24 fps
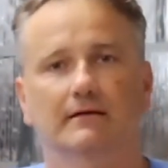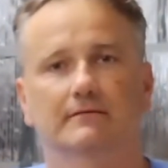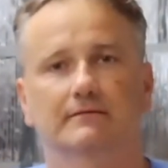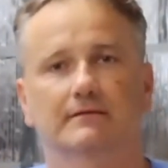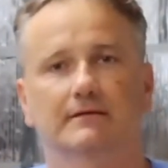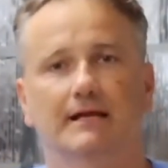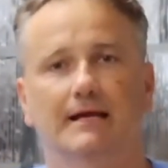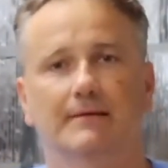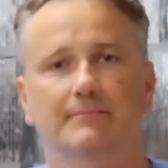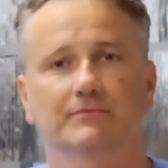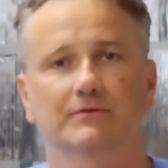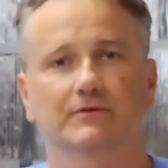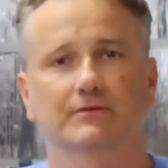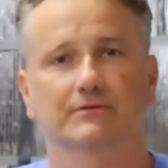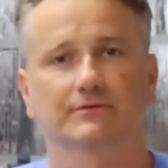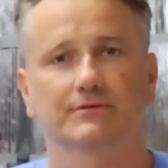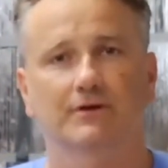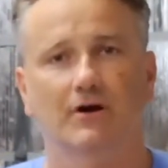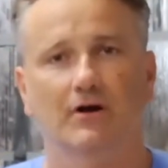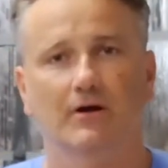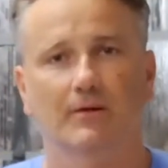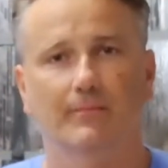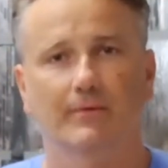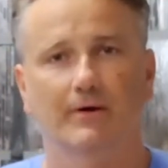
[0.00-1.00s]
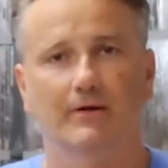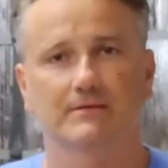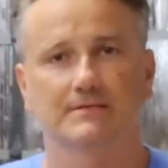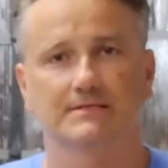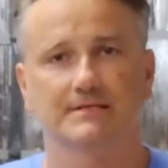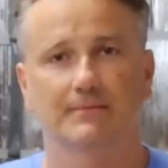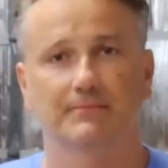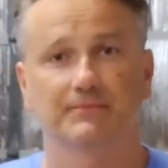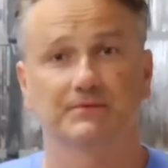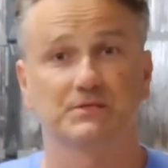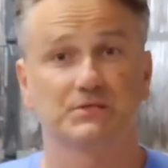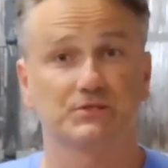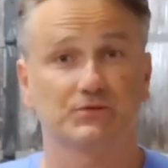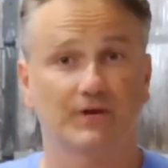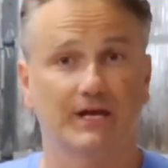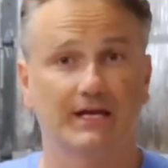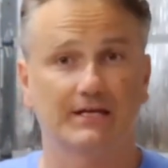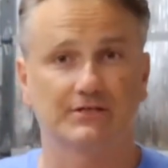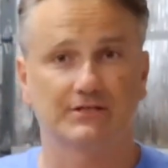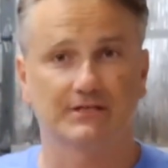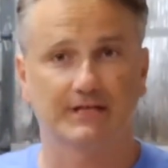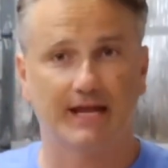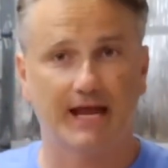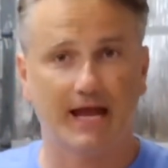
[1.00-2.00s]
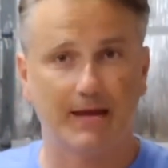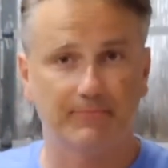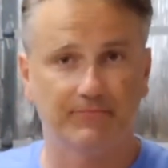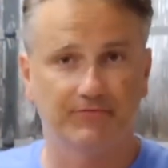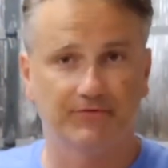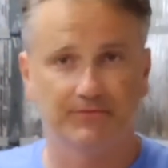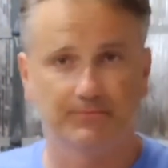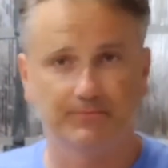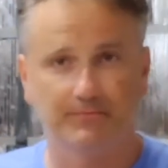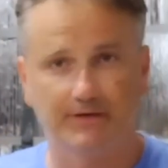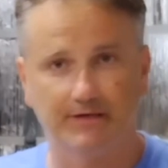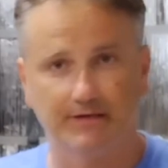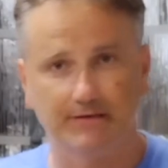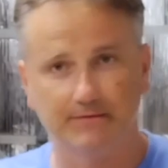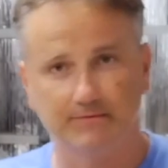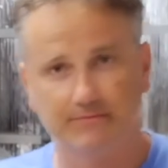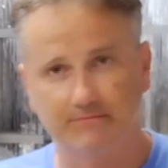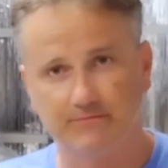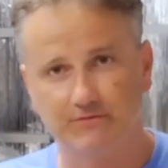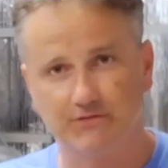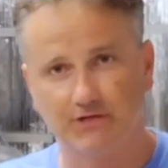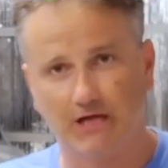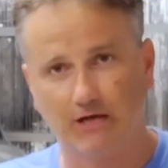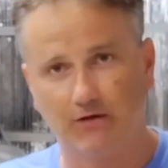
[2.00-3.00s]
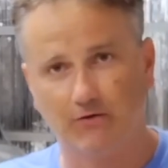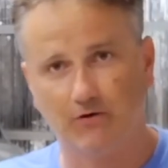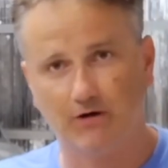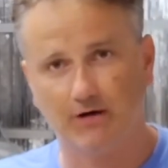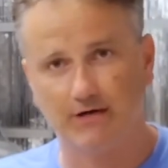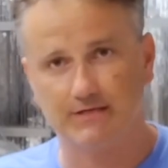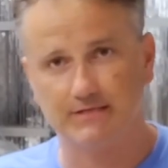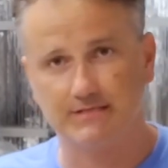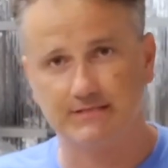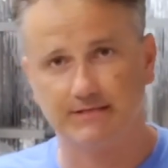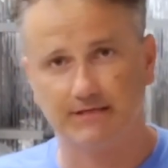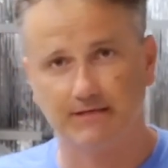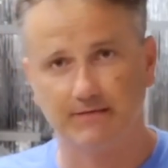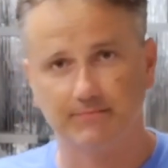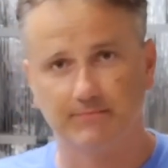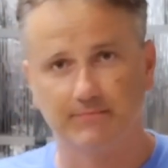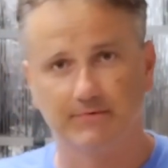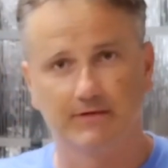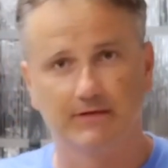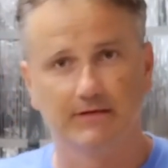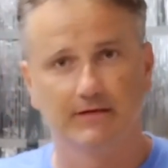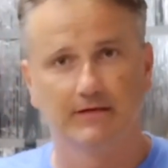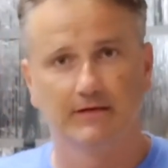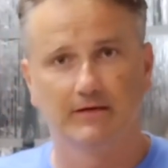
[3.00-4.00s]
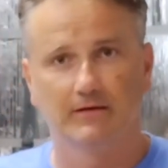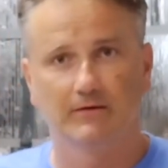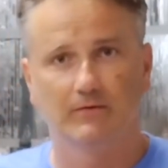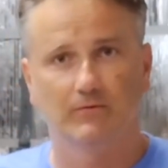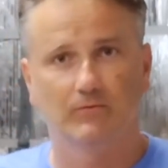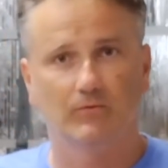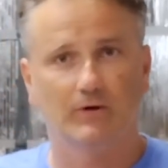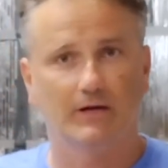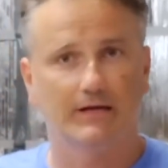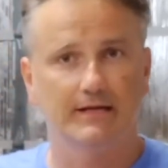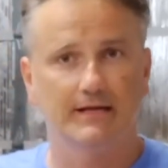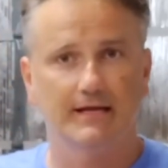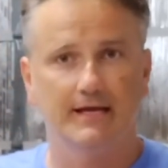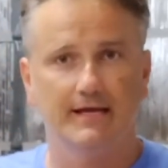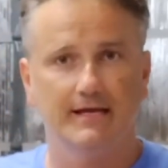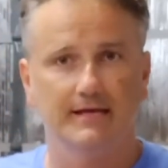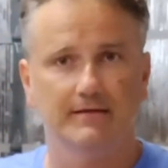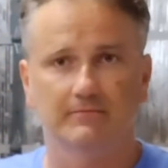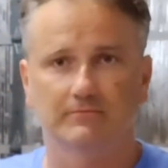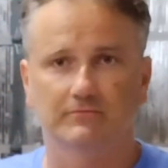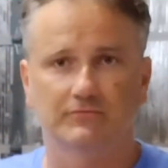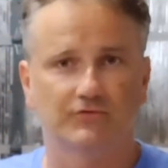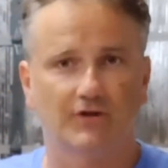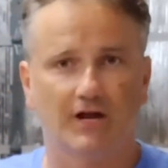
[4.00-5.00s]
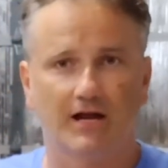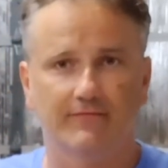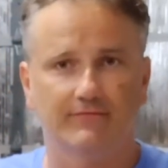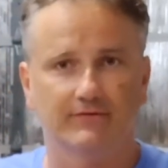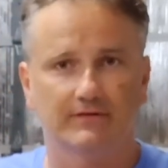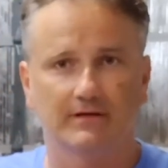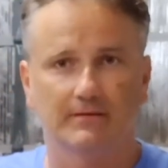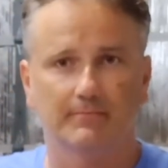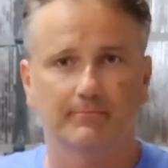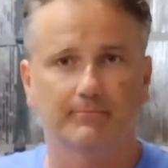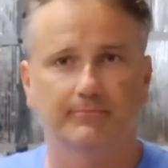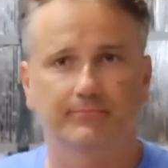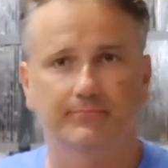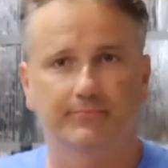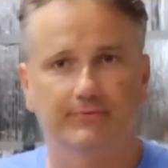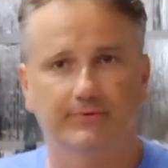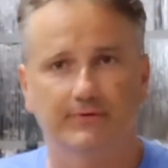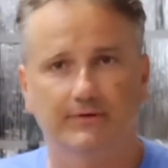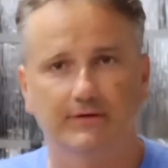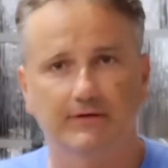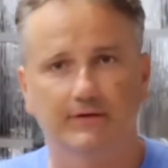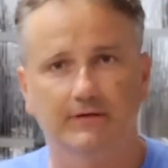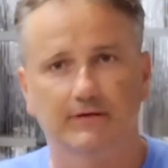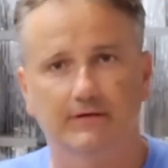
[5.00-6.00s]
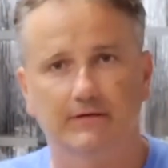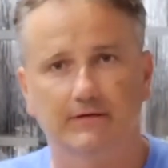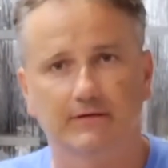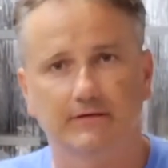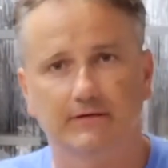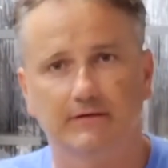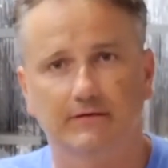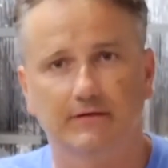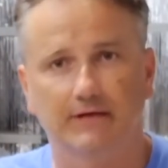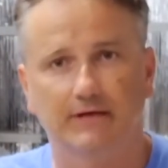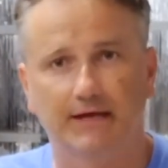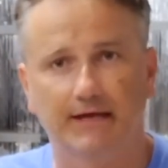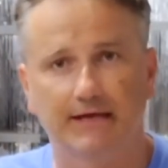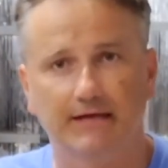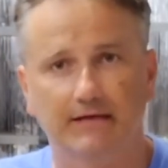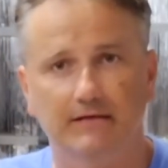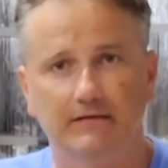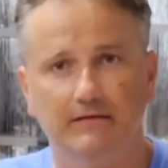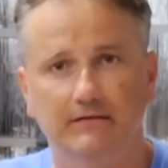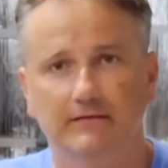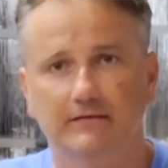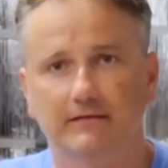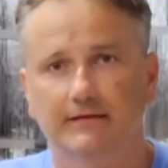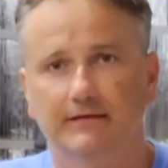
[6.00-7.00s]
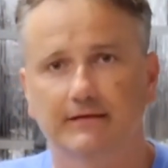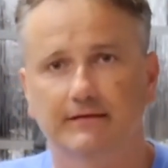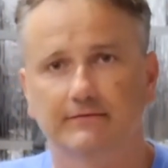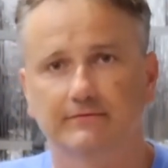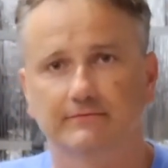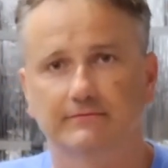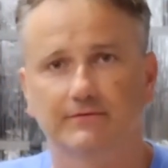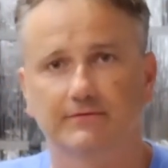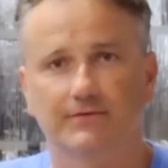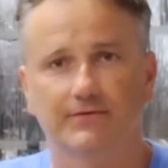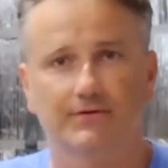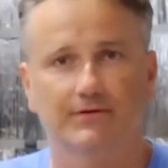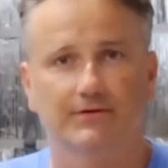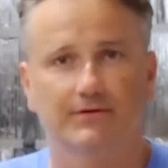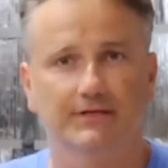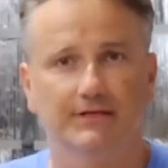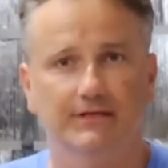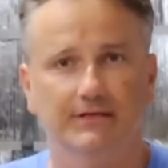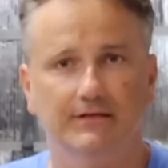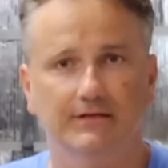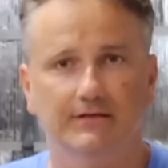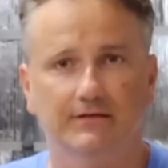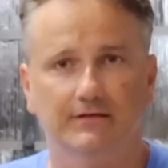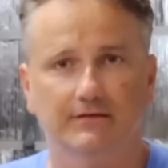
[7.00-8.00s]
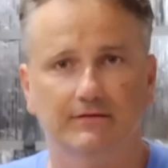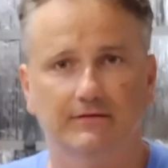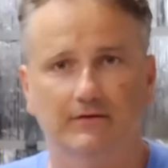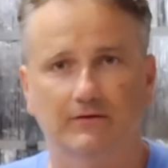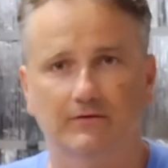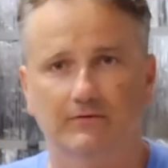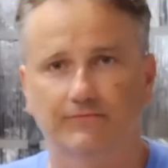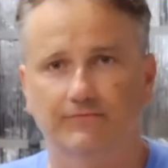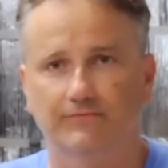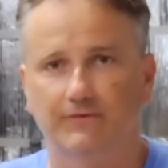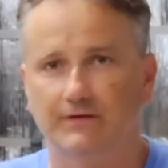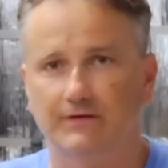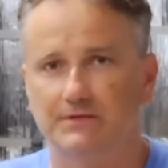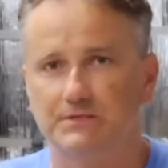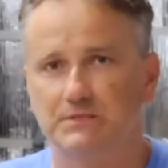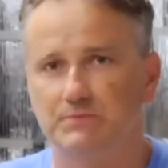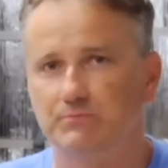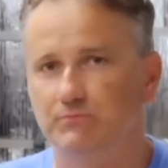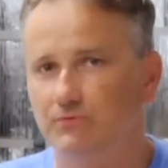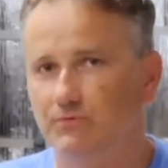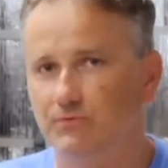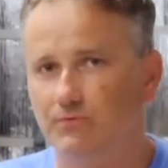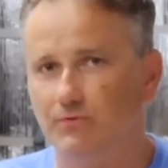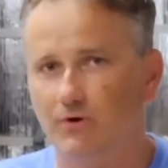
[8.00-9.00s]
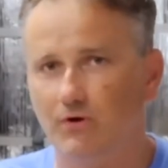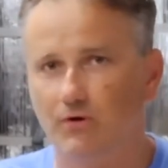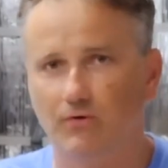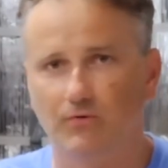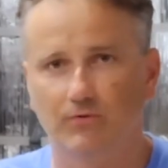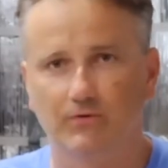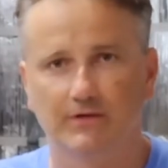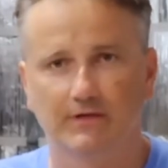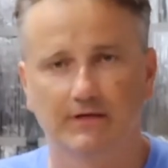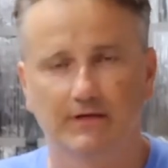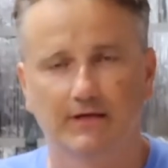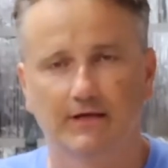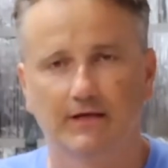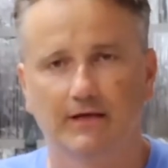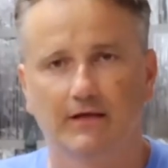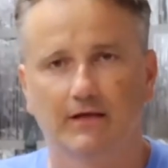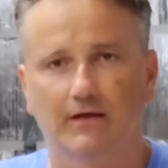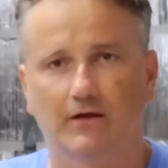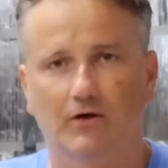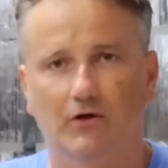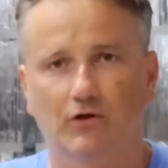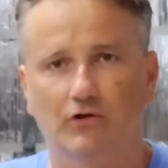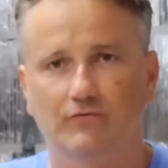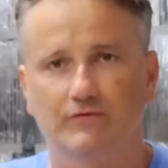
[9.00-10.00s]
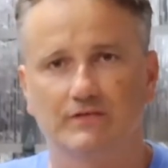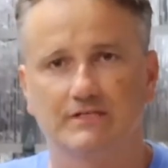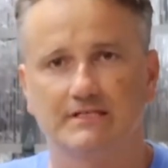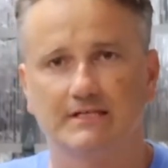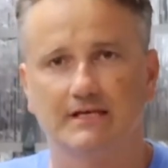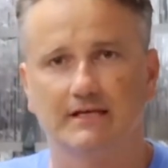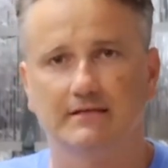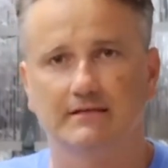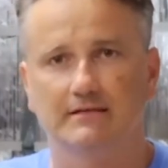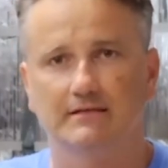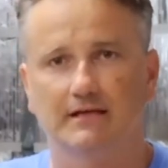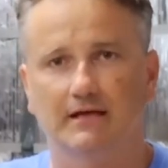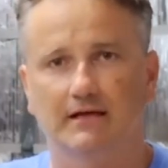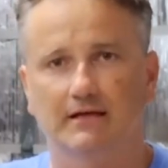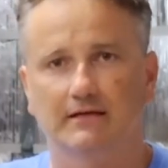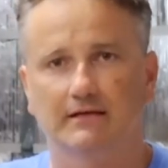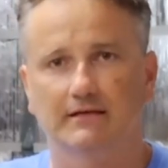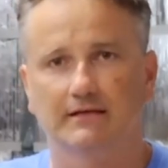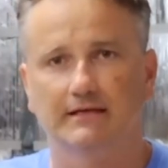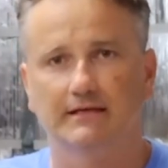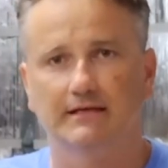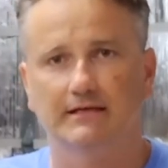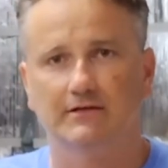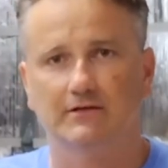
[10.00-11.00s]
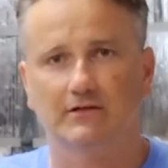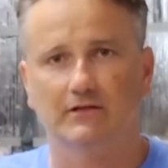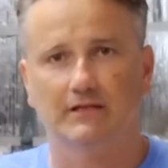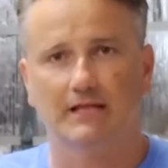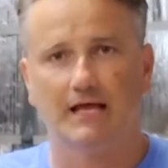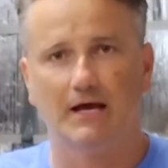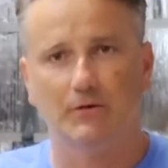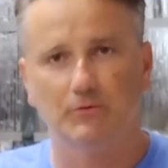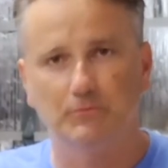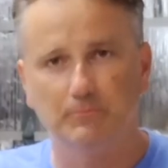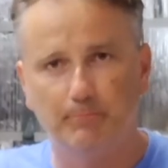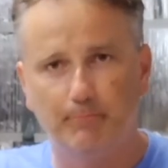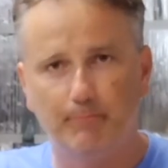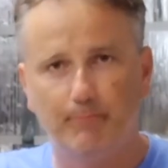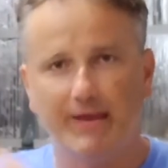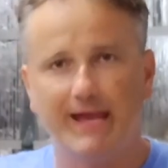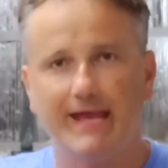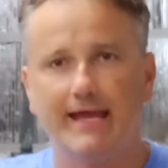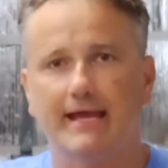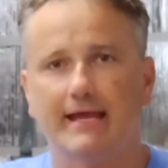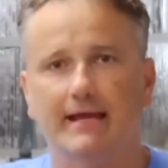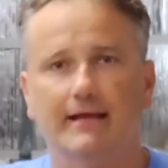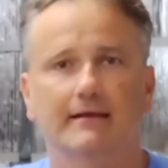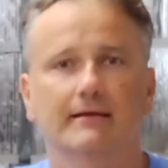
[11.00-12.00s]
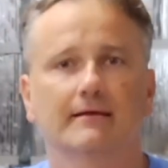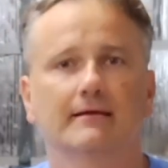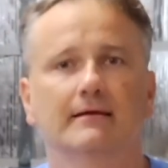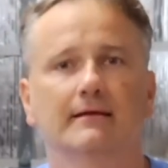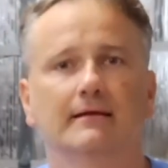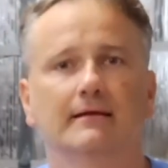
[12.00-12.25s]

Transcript: Today I'm going to talk about something strange that happened with my Jaguar S-Type. One day I'm driving up a hill in third gear on a very smooth road. All of a sudden I hear a loud bang